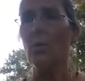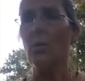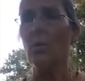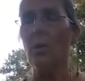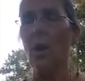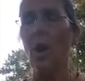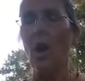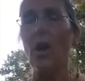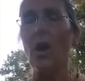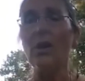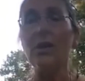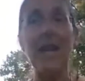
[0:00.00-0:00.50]

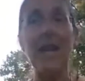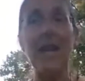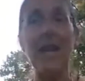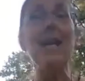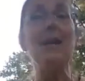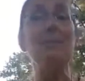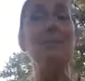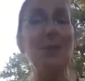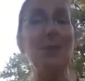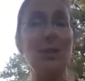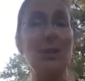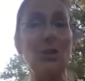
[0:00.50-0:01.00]
our
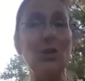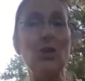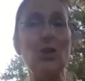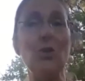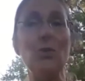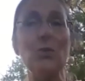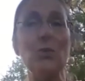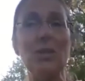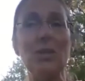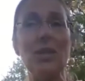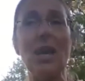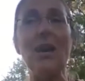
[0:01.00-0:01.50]
name is
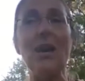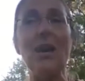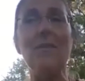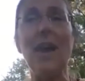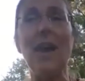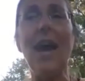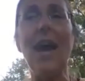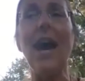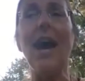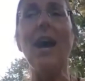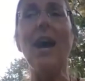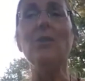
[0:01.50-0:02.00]
Choose Love,
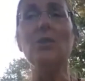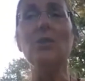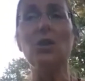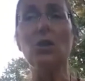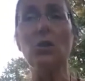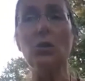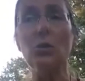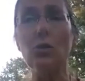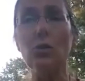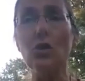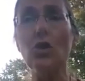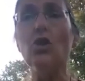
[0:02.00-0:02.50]
how
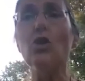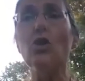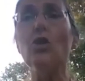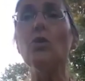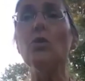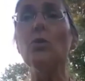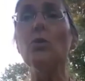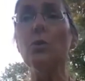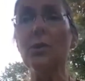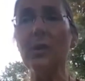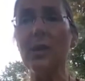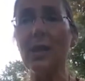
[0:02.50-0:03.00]
to
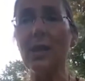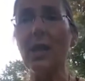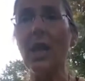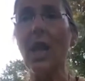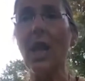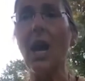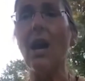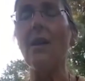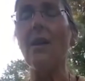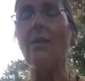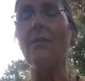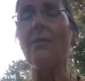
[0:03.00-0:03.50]
choose
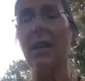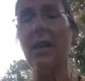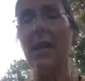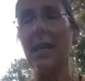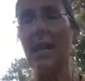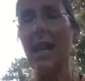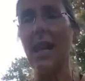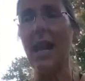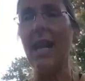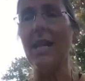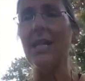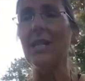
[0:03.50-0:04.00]
love
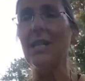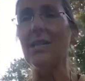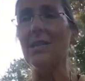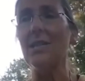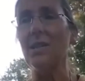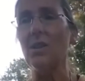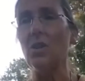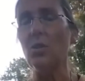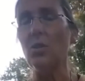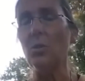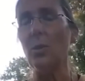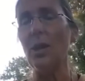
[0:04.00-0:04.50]
in any
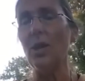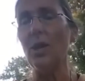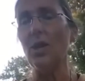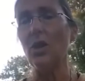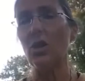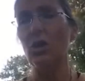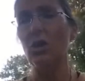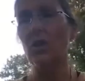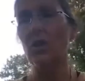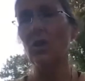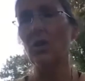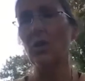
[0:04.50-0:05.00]

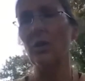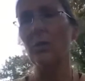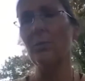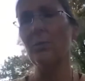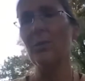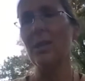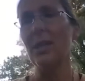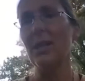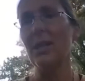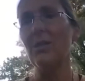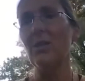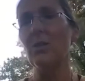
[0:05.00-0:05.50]
situation,
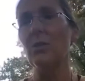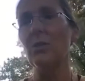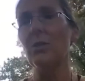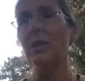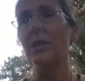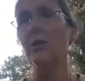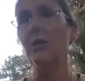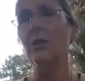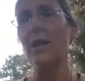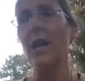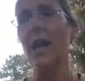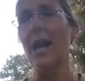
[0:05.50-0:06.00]
circumstance, or
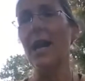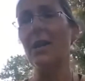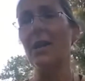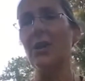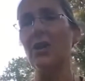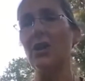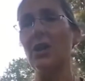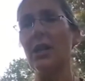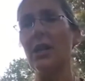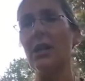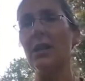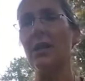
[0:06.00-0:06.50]

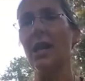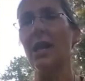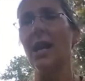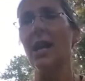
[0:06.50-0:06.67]
interaction.